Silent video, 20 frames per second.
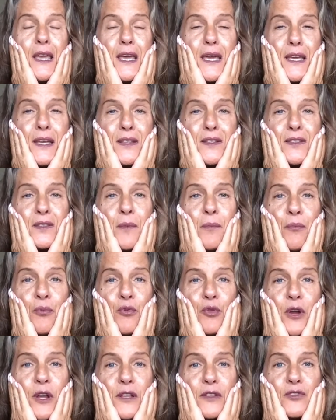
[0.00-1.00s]
is
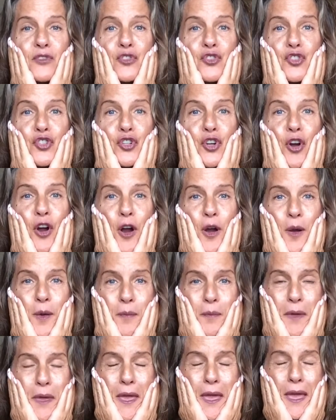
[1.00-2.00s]
Prince
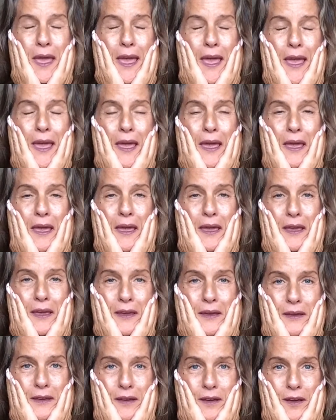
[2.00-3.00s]

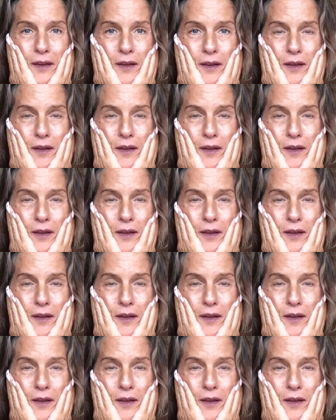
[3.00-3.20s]
Charming.